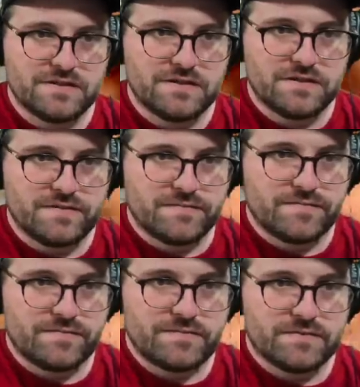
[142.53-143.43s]

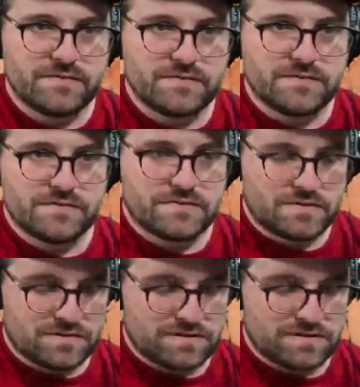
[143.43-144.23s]
No one is speaking in this clip.